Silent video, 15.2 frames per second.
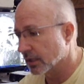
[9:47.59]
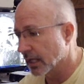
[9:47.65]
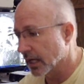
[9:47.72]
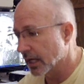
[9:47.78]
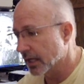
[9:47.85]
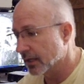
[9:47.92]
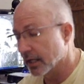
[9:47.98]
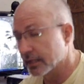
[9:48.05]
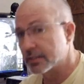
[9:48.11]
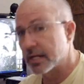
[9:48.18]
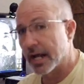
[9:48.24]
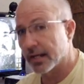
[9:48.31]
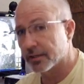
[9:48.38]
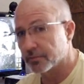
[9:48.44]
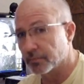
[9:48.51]
guy
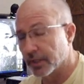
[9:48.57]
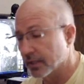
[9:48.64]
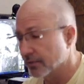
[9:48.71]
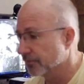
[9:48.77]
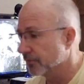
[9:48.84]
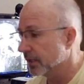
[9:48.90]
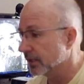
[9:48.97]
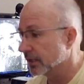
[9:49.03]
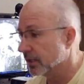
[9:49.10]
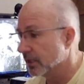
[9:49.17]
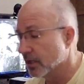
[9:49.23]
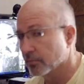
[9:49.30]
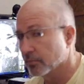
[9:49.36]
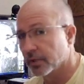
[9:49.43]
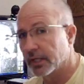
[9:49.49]
attacked me and threatened to
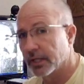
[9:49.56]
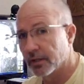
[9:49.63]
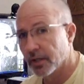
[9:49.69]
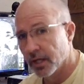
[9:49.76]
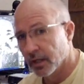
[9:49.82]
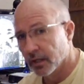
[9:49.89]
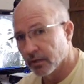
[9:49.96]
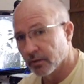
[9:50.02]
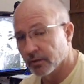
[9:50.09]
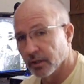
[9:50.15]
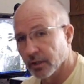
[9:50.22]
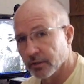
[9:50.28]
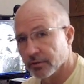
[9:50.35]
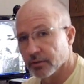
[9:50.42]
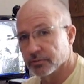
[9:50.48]
kill me
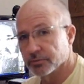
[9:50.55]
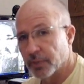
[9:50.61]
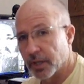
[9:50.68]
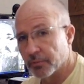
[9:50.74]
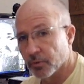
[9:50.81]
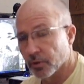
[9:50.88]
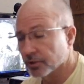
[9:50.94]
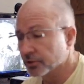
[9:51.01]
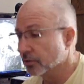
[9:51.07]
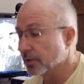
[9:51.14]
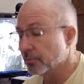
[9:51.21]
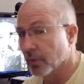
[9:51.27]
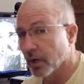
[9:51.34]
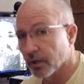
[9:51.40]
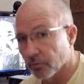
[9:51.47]
uh, there was paperwork
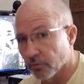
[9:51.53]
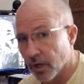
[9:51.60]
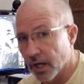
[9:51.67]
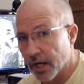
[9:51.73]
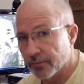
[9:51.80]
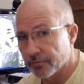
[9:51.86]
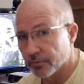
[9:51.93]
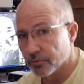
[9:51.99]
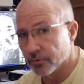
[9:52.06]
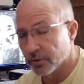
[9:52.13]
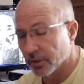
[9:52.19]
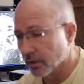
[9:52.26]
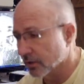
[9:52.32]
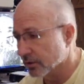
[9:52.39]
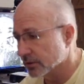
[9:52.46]
showing he bought a
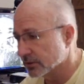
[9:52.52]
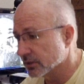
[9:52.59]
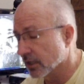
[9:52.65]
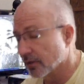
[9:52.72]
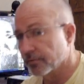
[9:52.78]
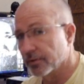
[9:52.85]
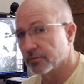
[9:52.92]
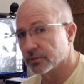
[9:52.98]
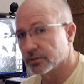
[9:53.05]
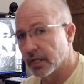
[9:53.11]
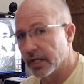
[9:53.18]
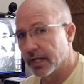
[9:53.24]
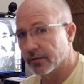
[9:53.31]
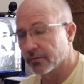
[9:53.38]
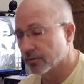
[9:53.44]
rifle and all this stuff. He was
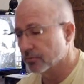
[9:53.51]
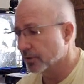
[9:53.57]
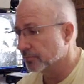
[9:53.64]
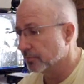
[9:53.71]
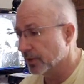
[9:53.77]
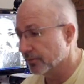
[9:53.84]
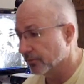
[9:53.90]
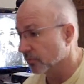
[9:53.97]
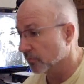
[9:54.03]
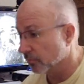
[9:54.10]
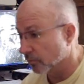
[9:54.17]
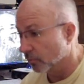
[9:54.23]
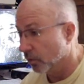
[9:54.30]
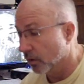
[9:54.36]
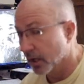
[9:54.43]
angry with me for
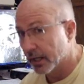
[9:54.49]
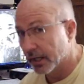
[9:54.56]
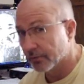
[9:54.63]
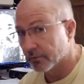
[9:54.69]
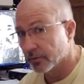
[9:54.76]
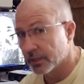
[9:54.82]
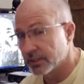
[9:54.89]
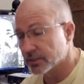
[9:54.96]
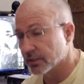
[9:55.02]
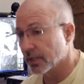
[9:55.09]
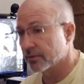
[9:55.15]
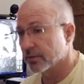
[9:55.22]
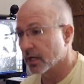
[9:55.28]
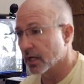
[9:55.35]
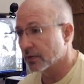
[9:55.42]
whatever reason.
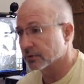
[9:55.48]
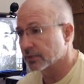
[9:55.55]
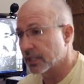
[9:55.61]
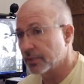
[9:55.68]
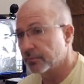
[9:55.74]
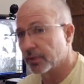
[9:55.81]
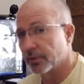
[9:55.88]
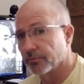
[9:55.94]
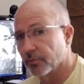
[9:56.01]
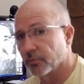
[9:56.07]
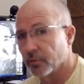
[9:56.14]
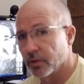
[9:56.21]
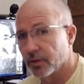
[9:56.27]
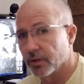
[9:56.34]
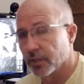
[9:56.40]
He thought I was keeping him
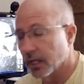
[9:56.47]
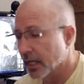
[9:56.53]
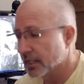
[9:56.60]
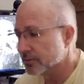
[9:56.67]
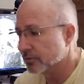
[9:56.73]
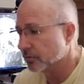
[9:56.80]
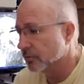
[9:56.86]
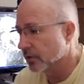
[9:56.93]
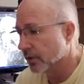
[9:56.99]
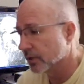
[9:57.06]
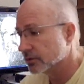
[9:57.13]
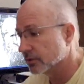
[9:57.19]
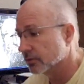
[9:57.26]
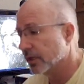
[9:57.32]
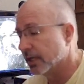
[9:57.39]
from one of the guys at
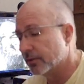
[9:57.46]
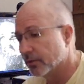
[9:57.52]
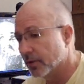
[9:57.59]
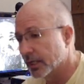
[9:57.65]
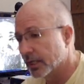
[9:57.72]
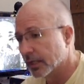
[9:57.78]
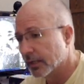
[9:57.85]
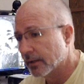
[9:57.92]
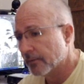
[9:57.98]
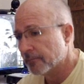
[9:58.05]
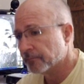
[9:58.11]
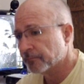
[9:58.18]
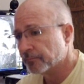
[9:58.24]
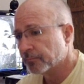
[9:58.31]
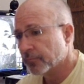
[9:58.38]
work. So anyway,
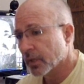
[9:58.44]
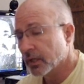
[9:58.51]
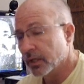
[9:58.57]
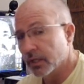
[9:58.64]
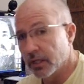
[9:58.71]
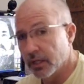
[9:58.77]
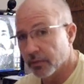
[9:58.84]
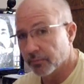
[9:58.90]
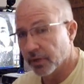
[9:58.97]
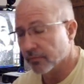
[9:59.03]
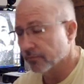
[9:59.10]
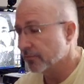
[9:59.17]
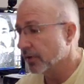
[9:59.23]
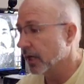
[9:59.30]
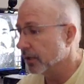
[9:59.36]
he ended up
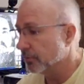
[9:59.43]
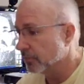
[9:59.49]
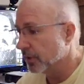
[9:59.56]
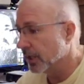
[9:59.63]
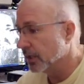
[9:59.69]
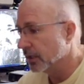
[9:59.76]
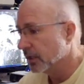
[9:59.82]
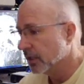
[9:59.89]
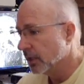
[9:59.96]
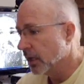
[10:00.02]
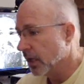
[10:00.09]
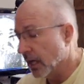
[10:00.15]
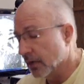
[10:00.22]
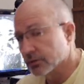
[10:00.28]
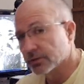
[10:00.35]
getting fired, but
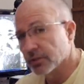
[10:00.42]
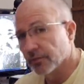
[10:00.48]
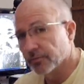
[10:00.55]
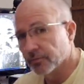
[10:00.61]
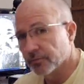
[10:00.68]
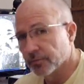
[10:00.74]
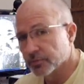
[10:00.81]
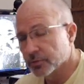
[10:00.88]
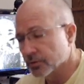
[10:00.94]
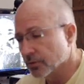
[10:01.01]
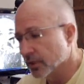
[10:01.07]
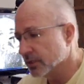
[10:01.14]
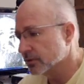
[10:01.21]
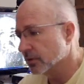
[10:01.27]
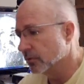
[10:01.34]
I was suffering from
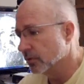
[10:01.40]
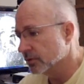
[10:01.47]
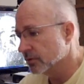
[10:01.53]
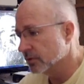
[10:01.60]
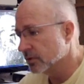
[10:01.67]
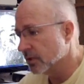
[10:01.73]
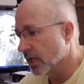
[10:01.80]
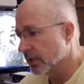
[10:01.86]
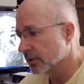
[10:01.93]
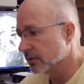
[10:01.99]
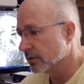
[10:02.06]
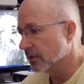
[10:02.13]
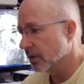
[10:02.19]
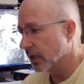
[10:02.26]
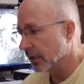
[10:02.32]
stress. So I went to the
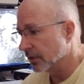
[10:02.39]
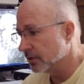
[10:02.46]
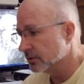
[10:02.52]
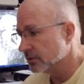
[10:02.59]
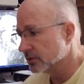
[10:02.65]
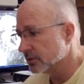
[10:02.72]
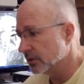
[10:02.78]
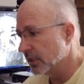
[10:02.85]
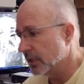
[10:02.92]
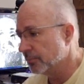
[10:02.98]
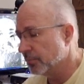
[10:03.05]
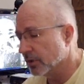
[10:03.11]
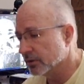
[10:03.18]
doctor. I couldn't sleep,